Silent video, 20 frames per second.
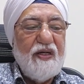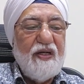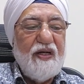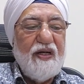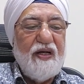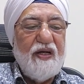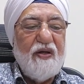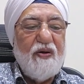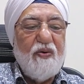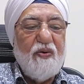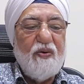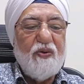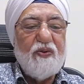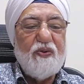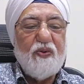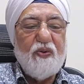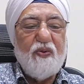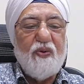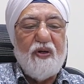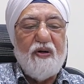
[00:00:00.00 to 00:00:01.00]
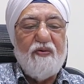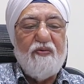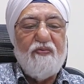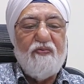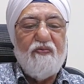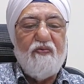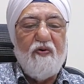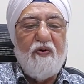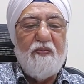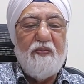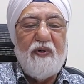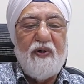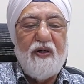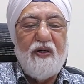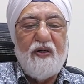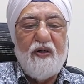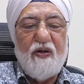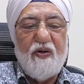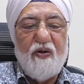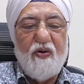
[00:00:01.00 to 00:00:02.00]
and also our
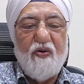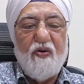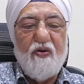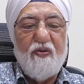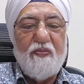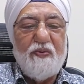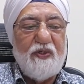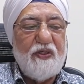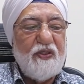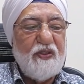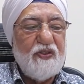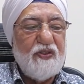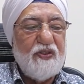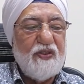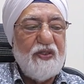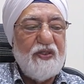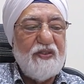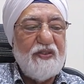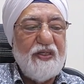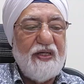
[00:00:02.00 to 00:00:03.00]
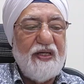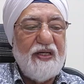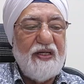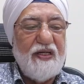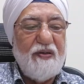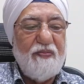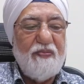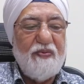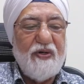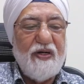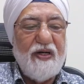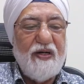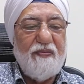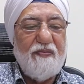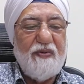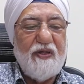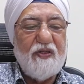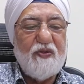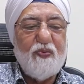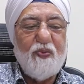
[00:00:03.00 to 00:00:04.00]
former law minister Zahid
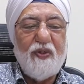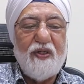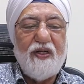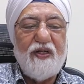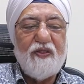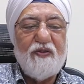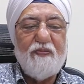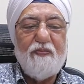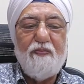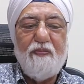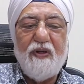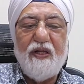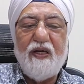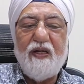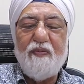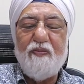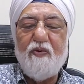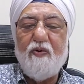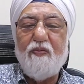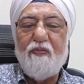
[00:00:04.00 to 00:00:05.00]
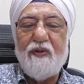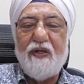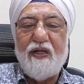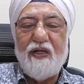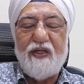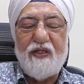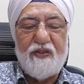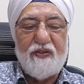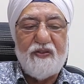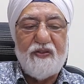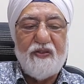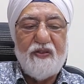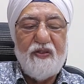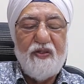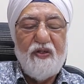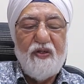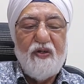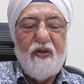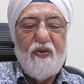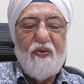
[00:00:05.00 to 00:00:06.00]
Ibrahim, as well as many more Malays
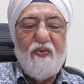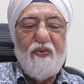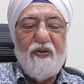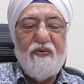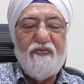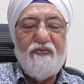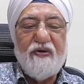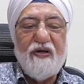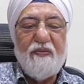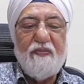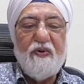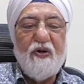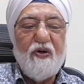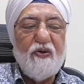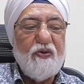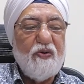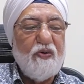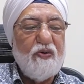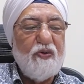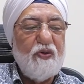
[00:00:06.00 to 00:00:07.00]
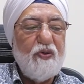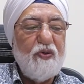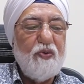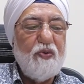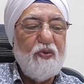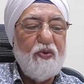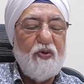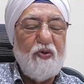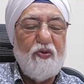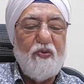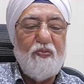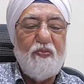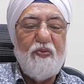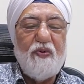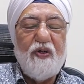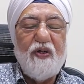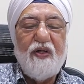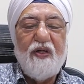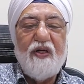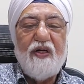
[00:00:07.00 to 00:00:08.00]
who have come out on YouTube
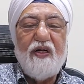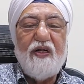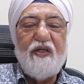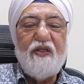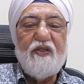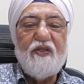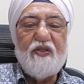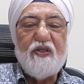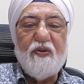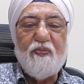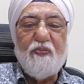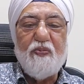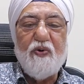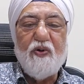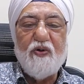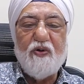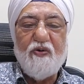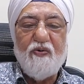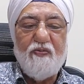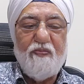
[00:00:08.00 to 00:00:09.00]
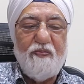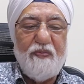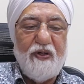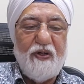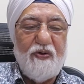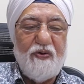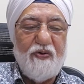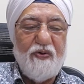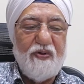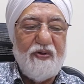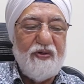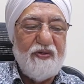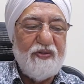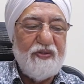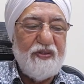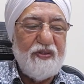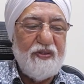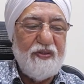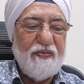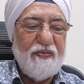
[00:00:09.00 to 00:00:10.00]
in support of meritocracy.